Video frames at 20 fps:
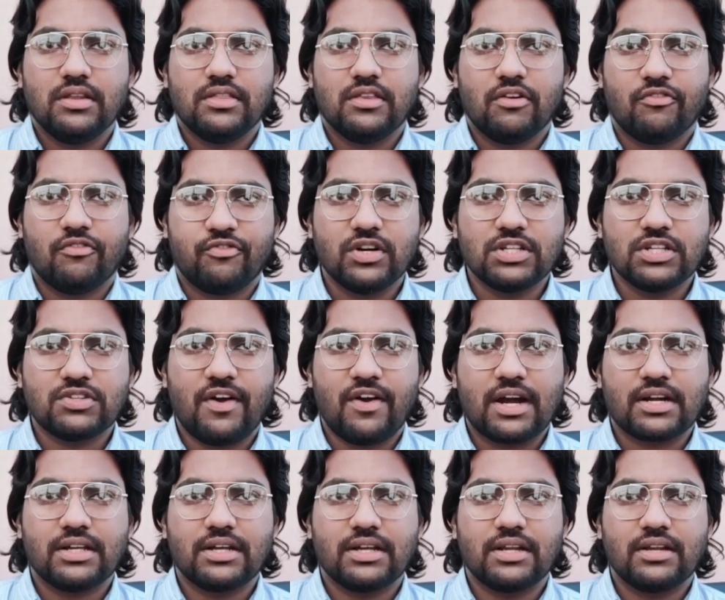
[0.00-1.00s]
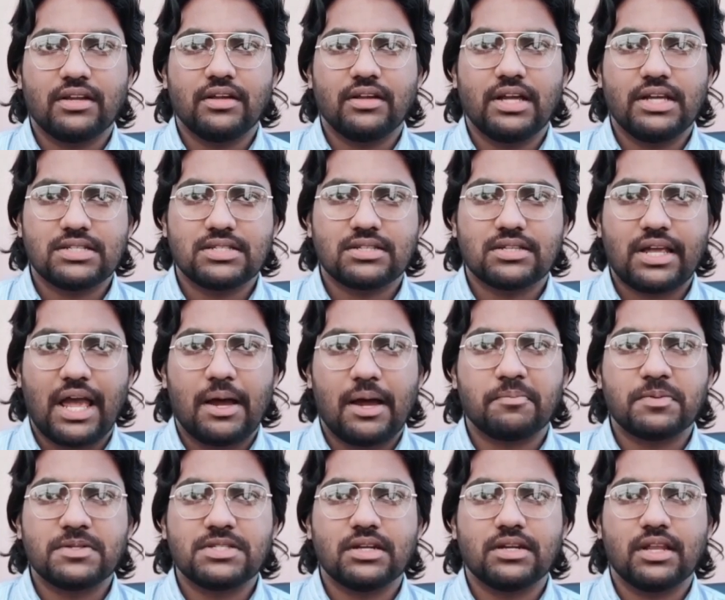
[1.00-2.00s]
The first factor is
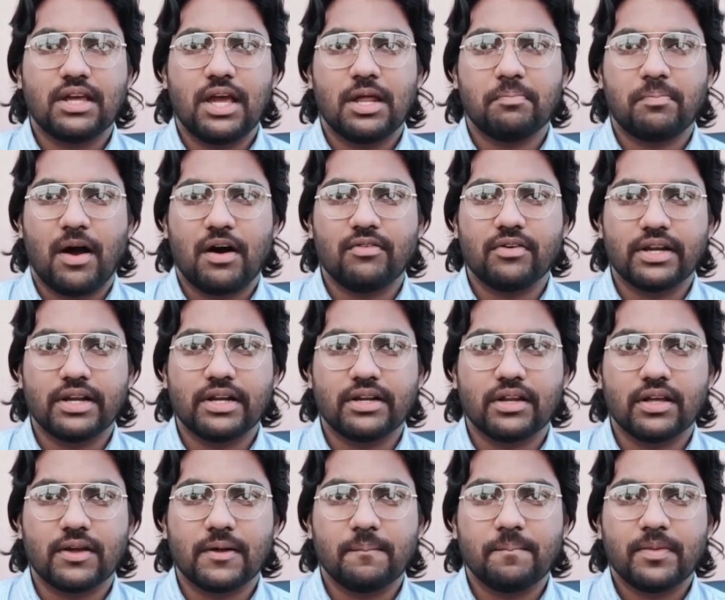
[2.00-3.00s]
capacity and power rating.